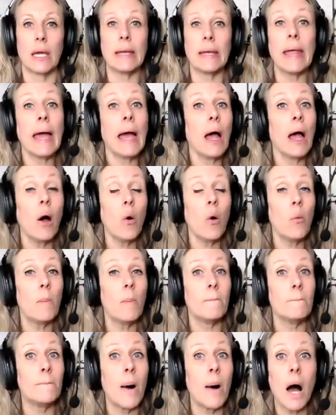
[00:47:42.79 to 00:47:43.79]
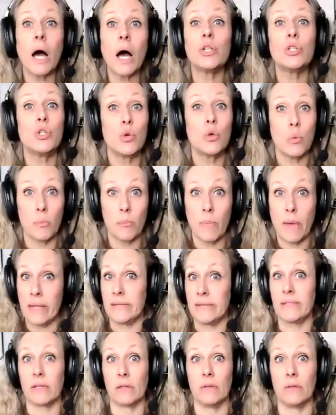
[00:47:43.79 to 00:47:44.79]
and how
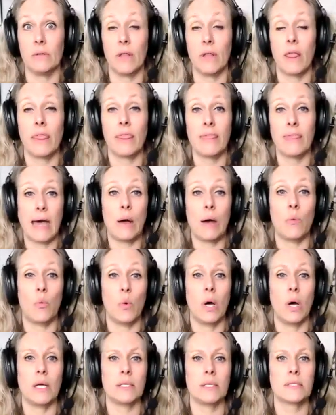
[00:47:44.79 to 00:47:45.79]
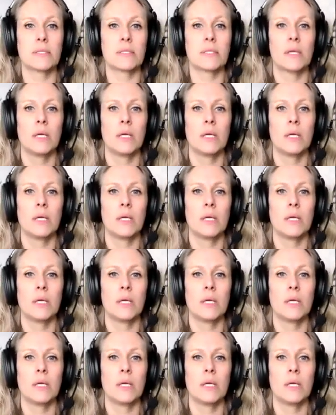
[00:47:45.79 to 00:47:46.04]
monumental that was.